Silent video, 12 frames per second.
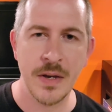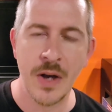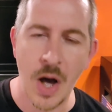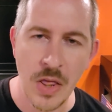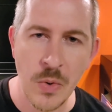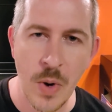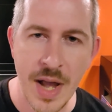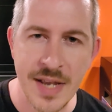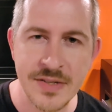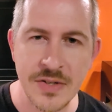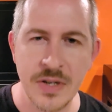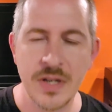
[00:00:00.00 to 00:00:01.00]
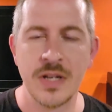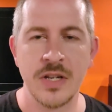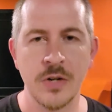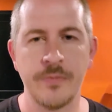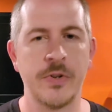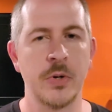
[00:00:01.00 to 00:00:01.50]
Otherwise,
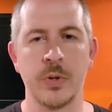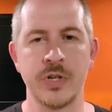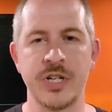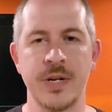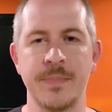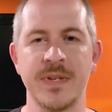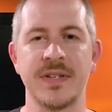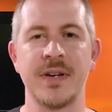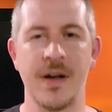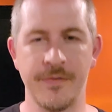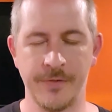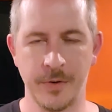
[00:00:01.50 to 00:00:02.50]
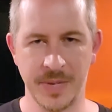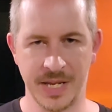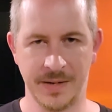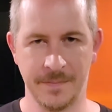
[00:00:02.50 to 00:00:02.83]
your viewership is enough for me.